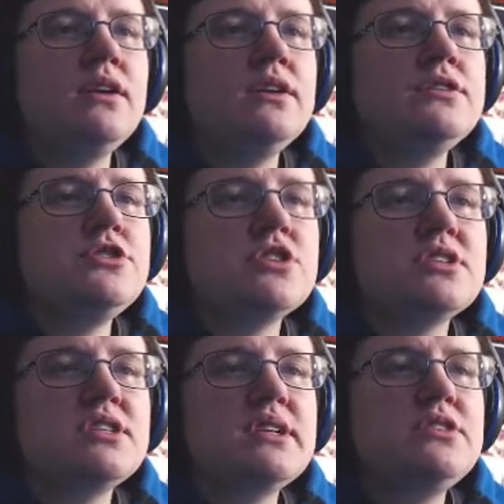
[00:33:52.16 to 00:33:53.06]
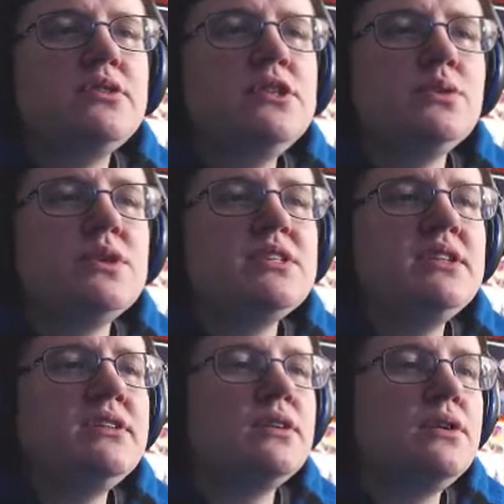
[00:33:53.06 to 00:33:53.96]
It's just as I told you, wasn't
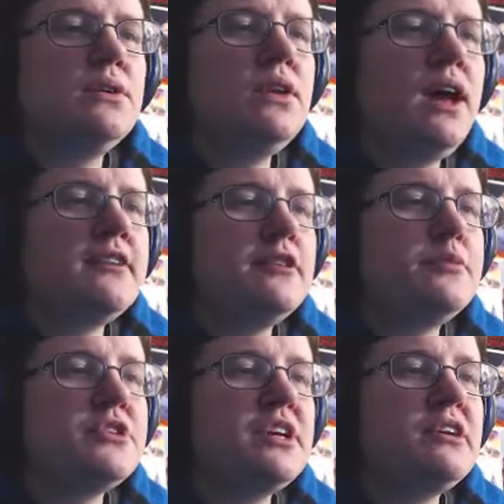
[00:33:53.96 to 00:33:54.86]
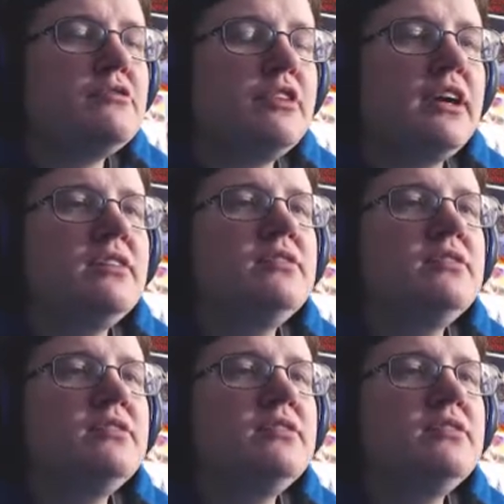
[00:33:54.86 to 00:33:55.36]
it? The whole lot of them are terrified.